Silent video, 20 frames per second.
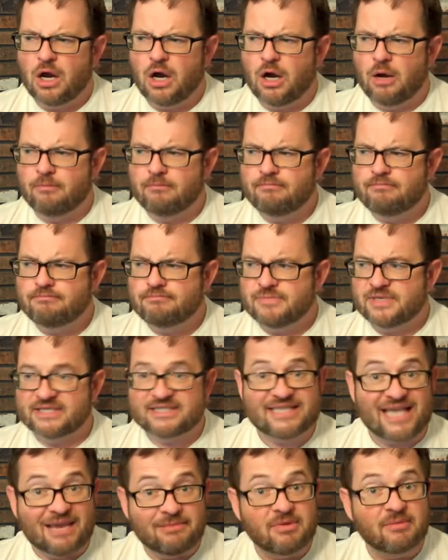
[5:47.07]
Um, the
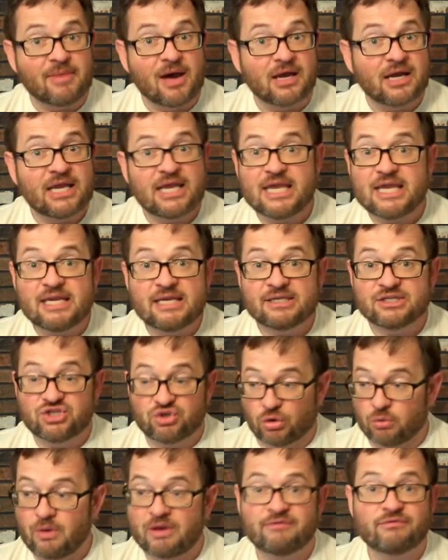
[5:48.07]
same amount of heat and
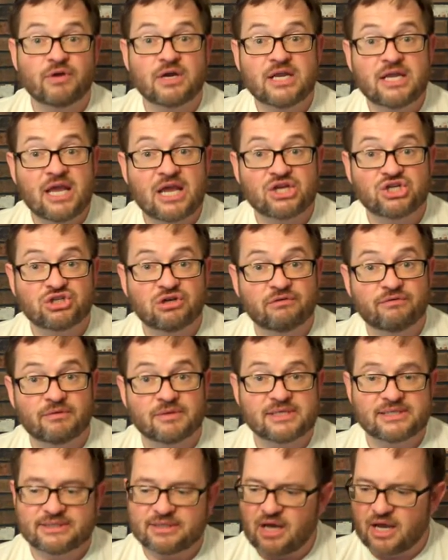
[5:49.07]
shortwave radiation
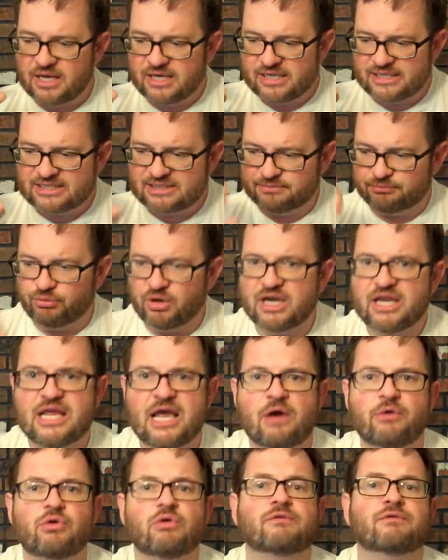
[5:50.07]
from the sun is
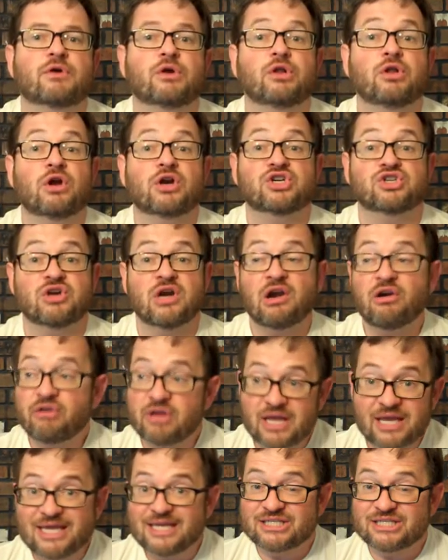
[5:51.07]
spreading out over a larger area.